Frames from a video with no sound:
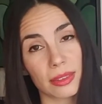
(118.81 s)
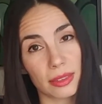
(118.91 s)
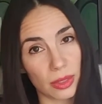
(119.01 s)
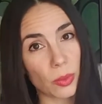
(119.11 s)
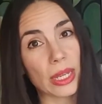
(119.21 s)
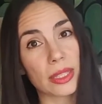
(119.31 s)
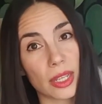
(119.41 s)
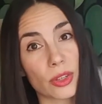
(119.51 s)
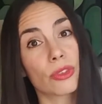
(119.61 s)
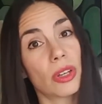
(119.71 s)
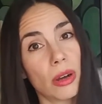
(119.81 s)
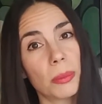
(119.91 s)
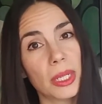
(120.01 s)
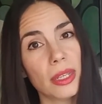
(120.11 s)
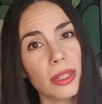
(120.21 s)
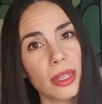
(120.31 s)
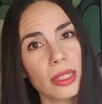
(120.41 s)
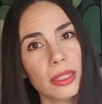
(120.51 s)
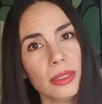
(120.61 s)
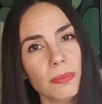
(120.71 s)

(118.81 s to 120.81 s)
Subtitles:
the wing that you're dominant in,